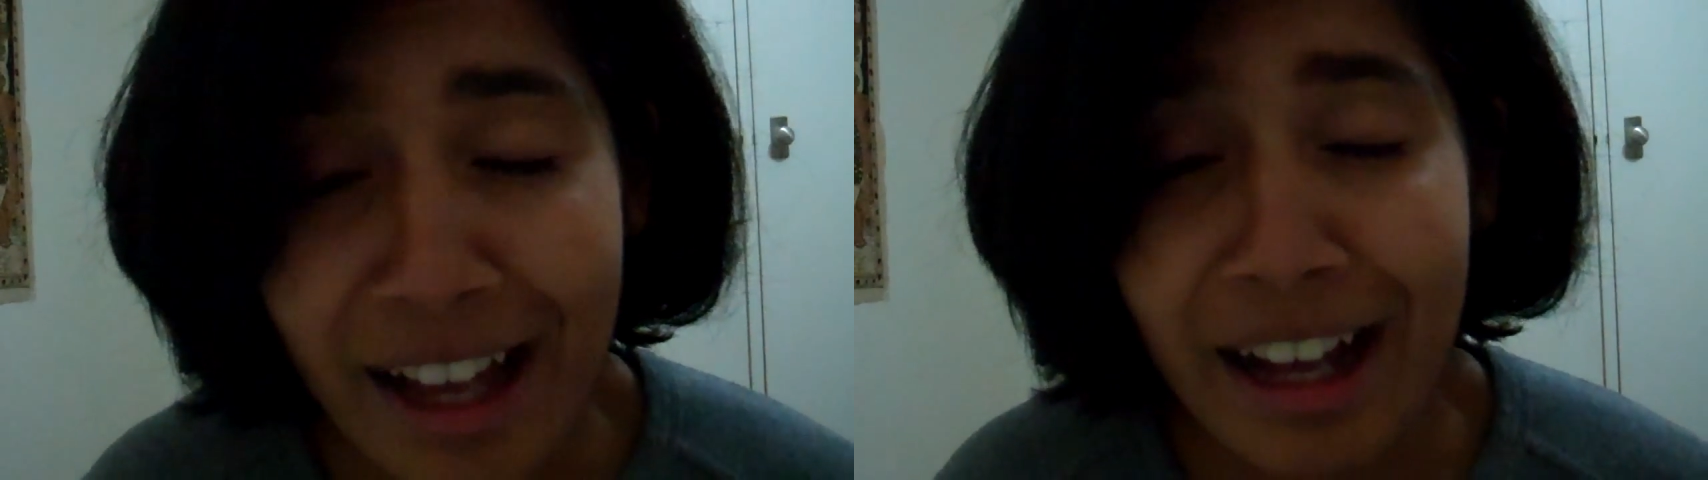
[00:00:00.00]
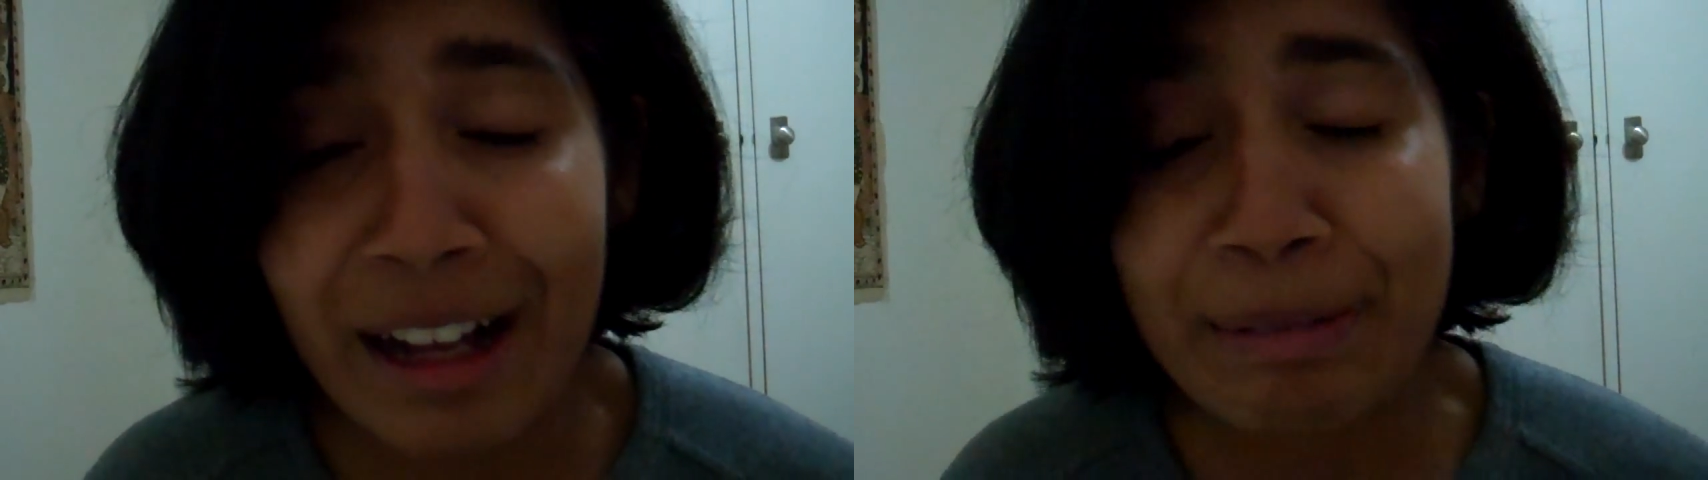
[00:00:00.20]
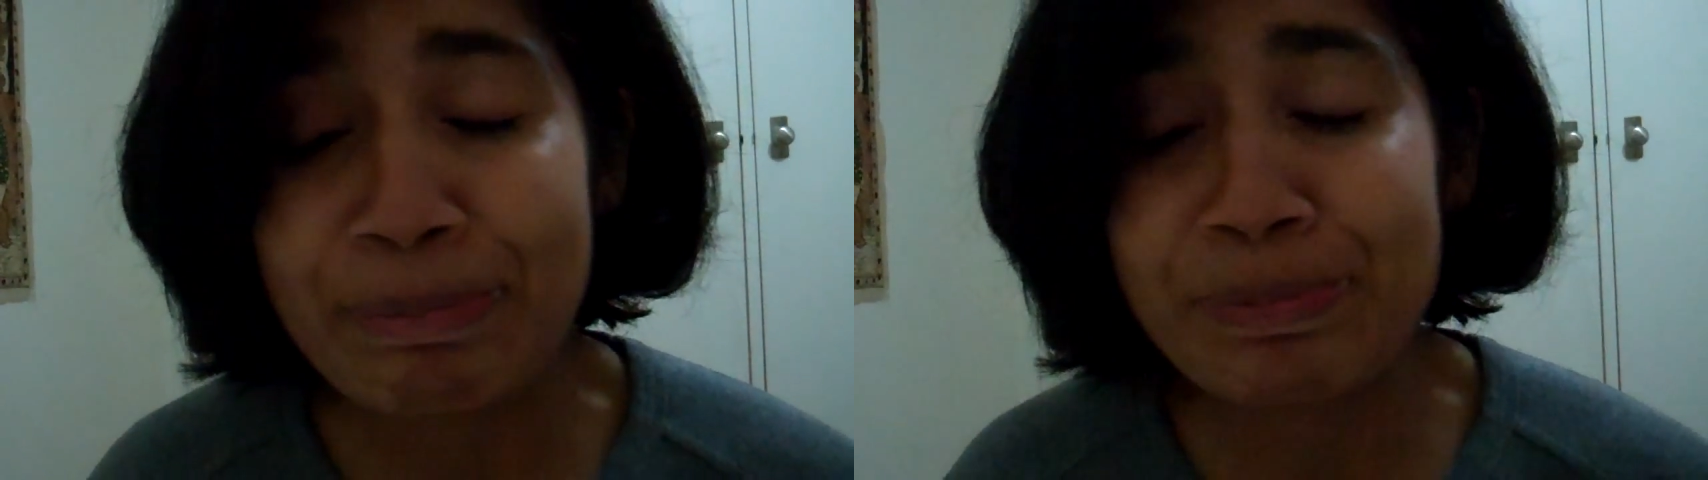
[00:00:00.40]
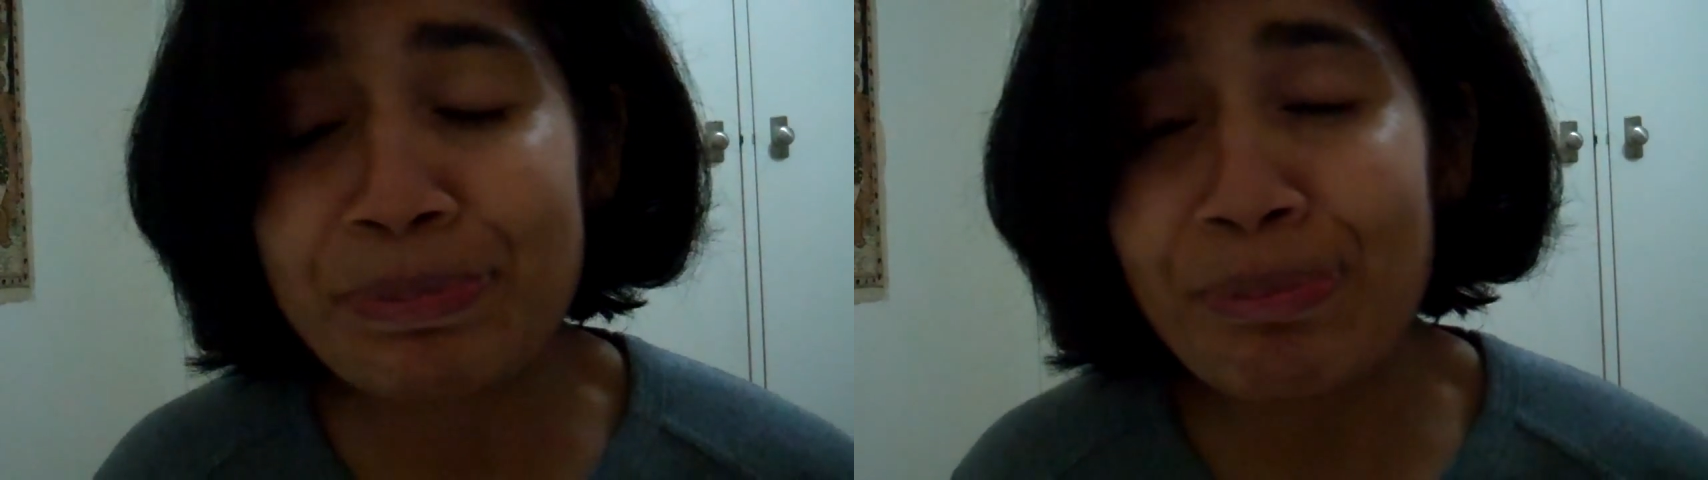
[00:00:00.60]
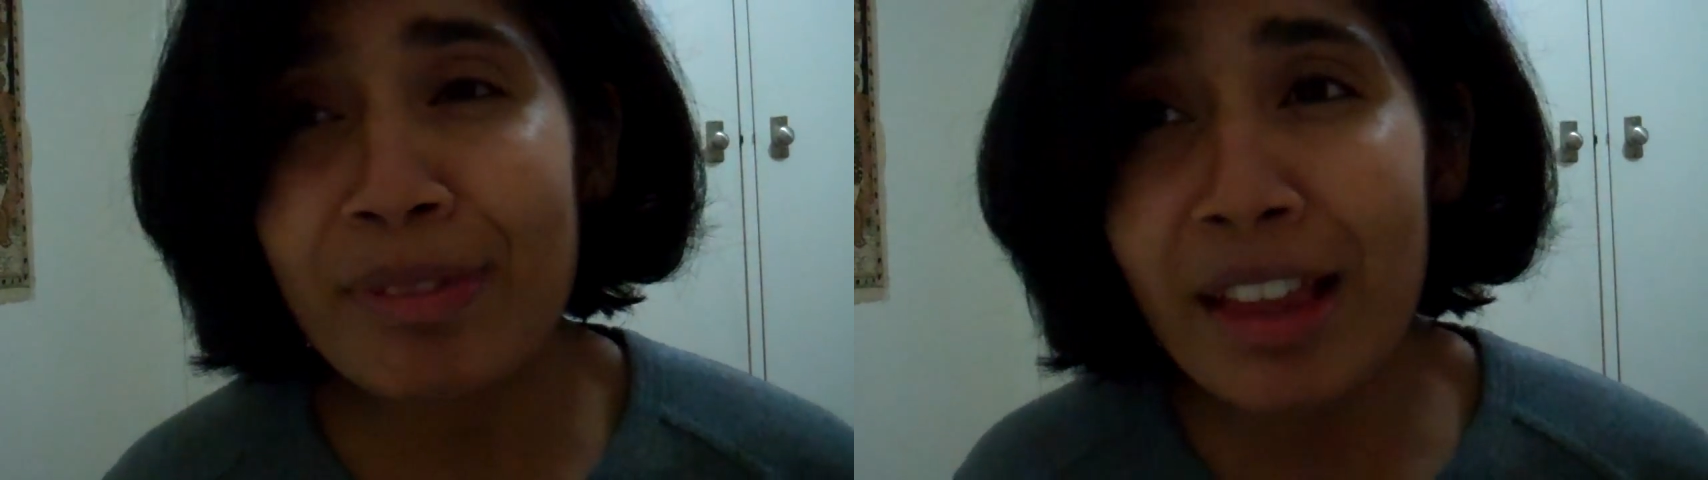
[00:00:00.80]

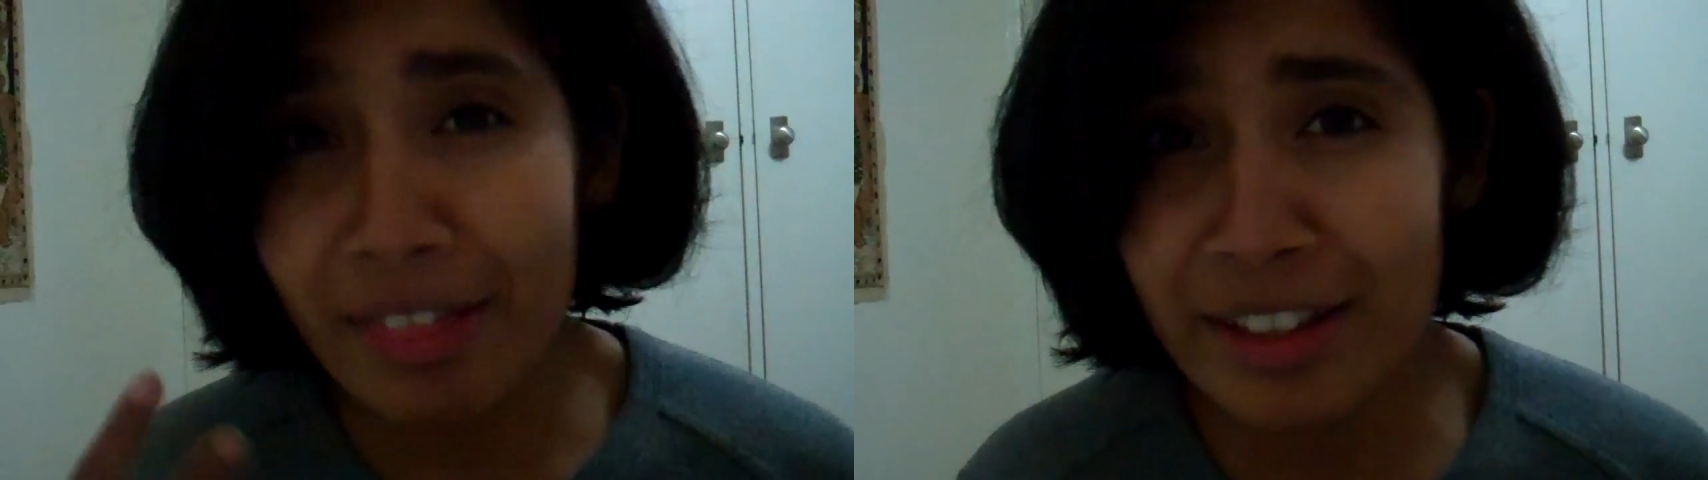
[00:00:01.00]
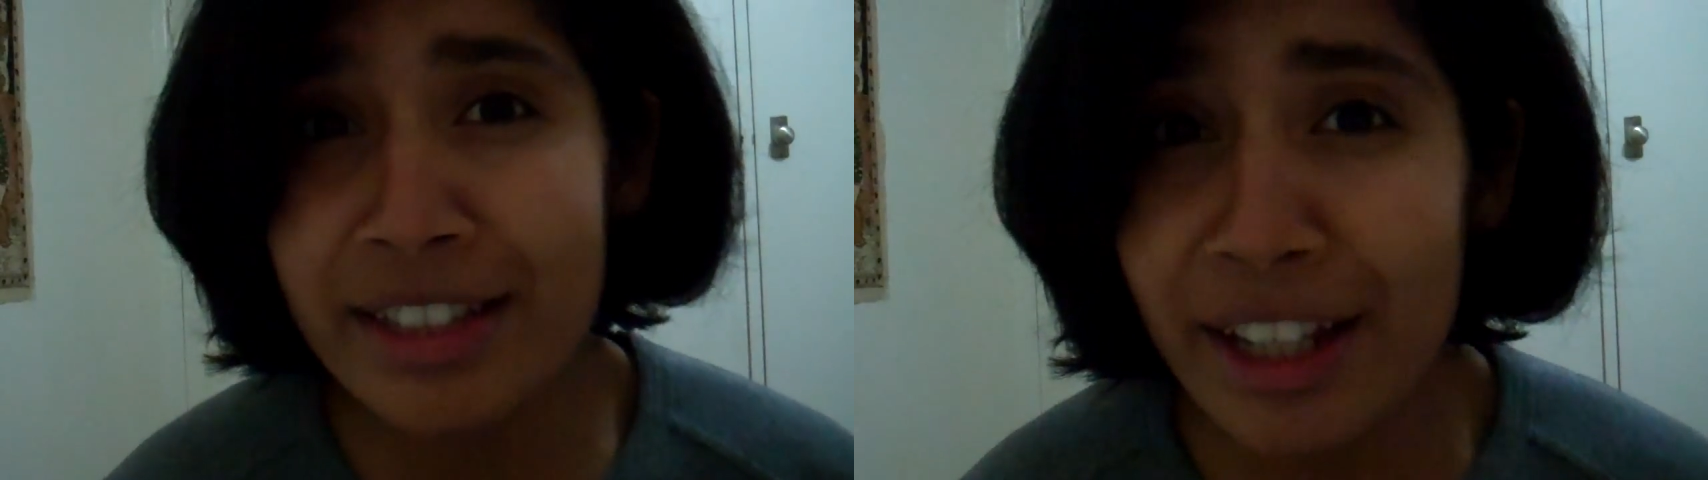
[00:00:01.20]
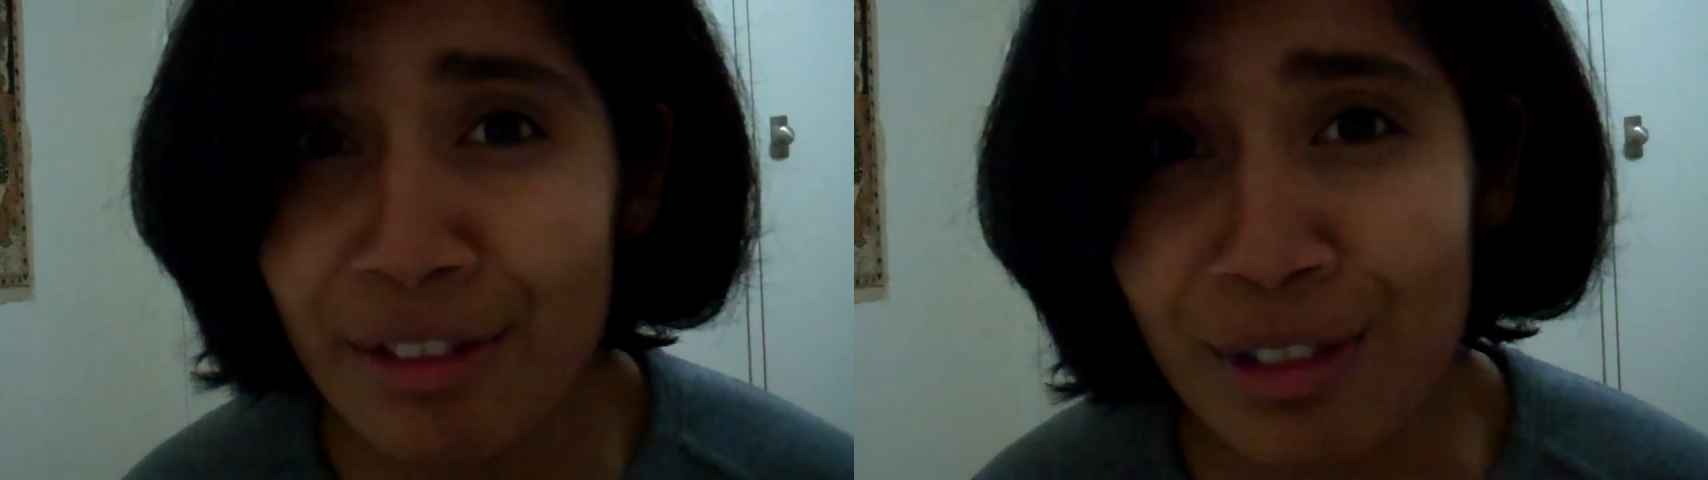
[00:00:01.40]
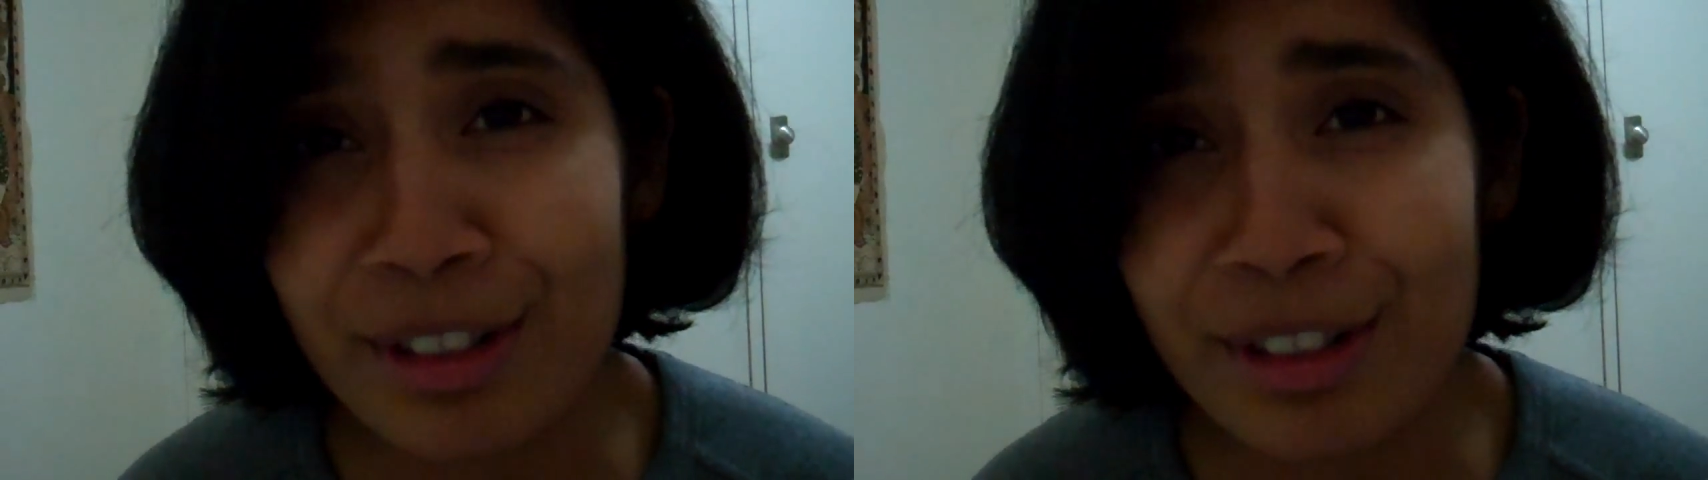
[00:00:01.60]
The second rule